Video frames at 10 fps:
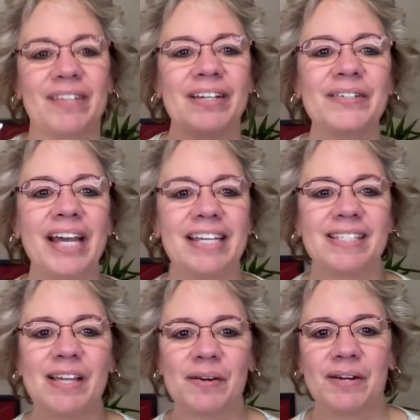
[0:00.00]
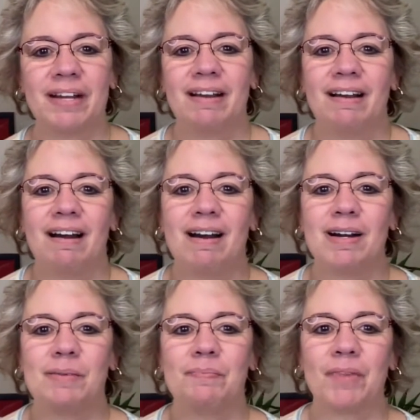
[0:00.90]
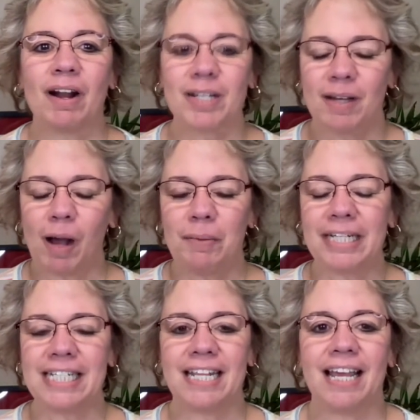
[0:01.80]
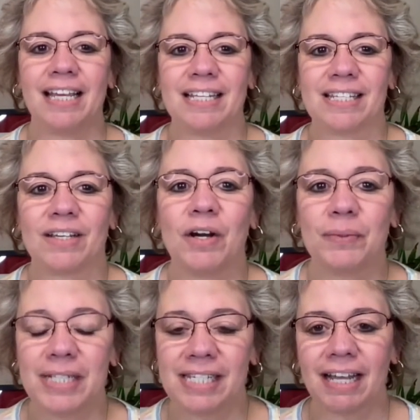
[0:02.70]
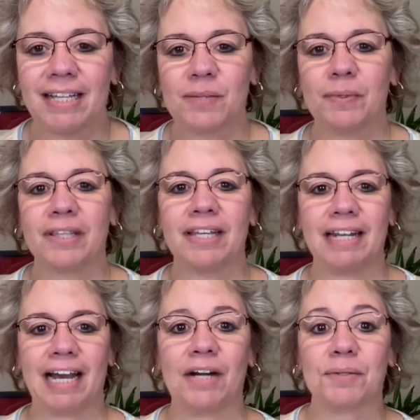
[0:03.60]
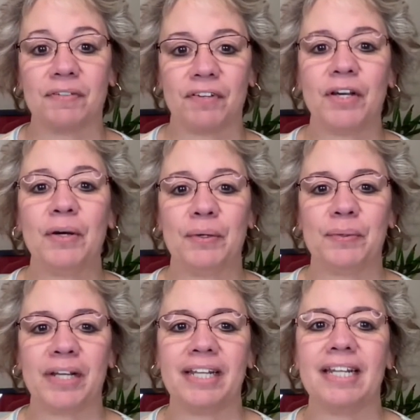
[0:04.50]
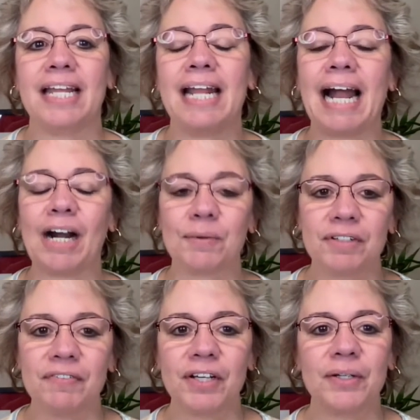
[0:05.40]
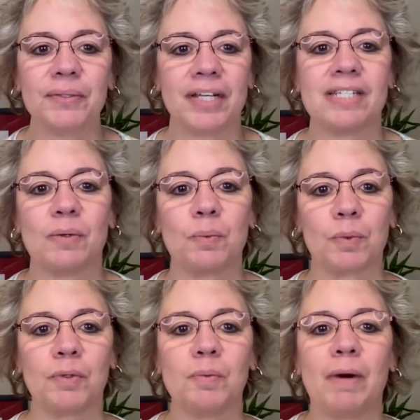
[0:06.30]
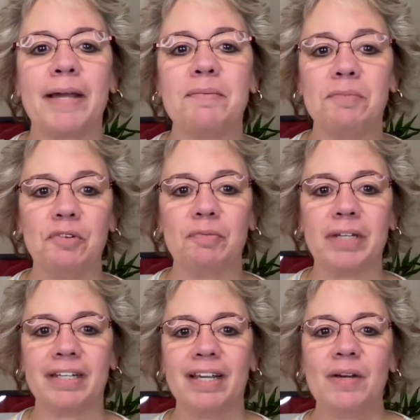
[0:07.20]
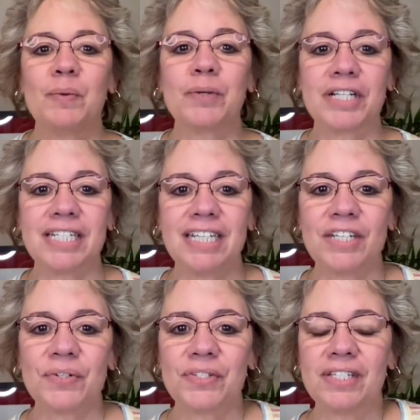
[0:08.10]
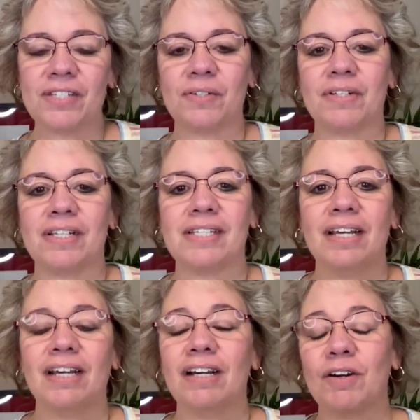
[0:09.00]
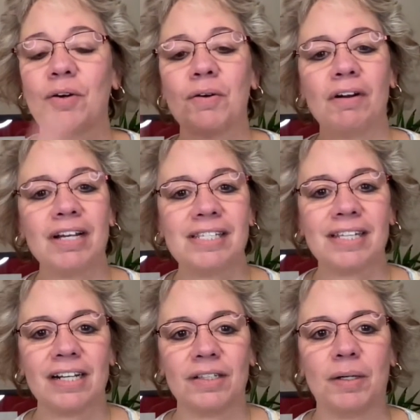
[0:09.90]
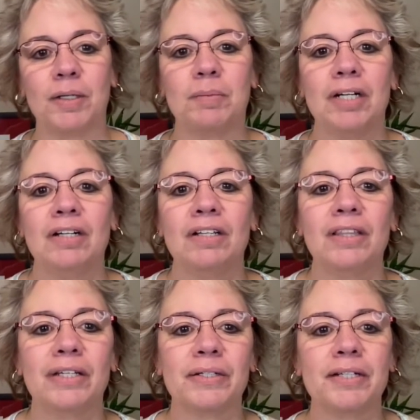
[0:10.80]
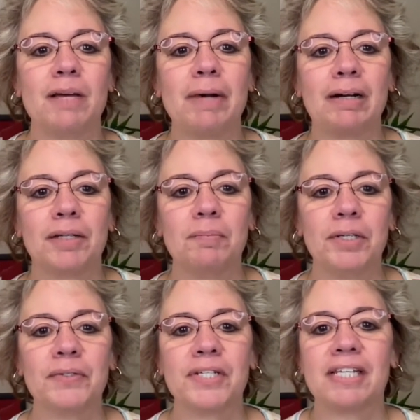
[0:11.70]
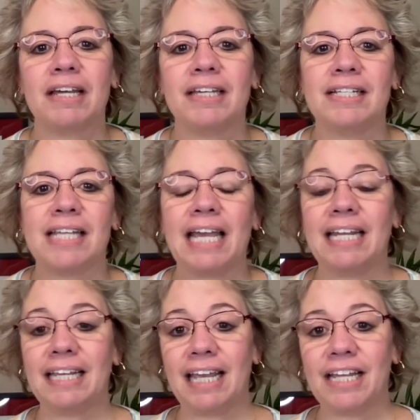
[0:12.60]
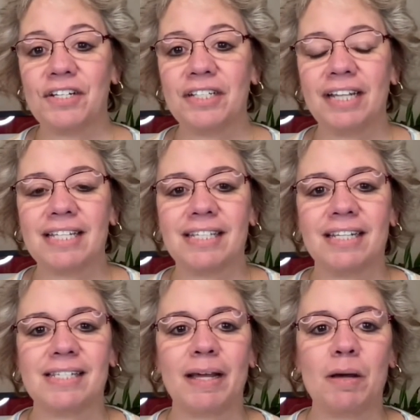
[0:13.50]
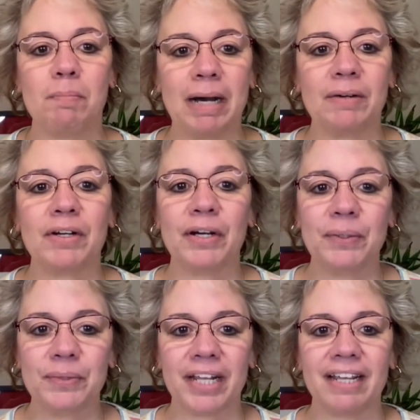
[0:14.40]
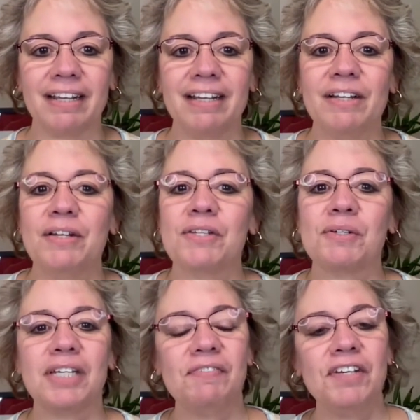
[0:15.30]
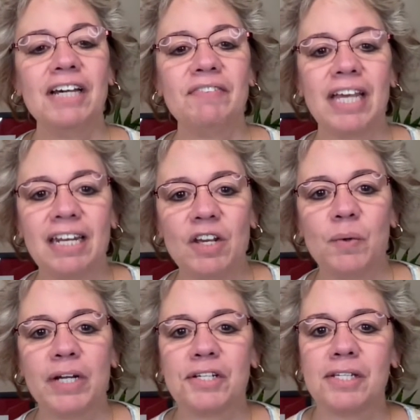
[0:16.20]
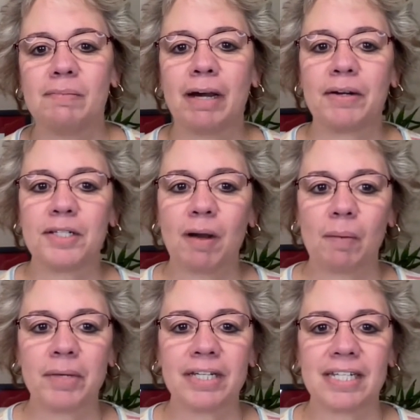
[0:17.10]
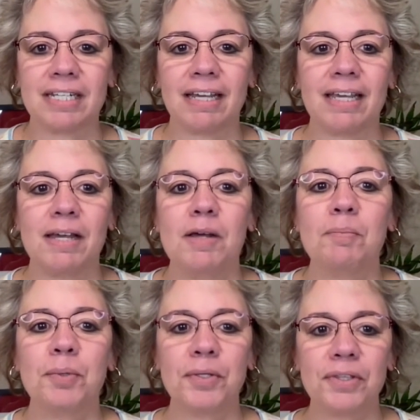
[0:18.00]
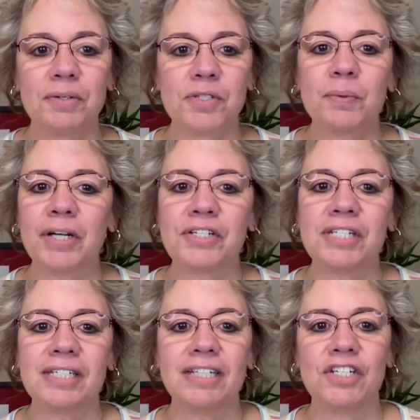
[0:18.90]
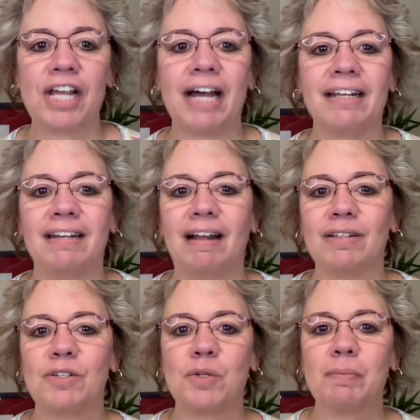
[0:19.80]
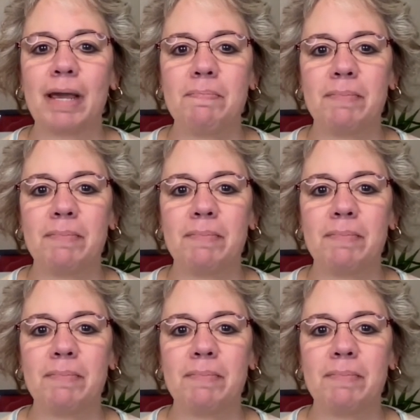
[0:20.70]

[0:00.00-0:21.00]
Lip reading: Okay, so our topic today coincides with an hour of code, and an hour of code is a worldwide movement where teachers and students across the globe learn about computer science and engage in lessons about coding. So if you have any questions about our topic tonight, put those questions in the chat and I'll do my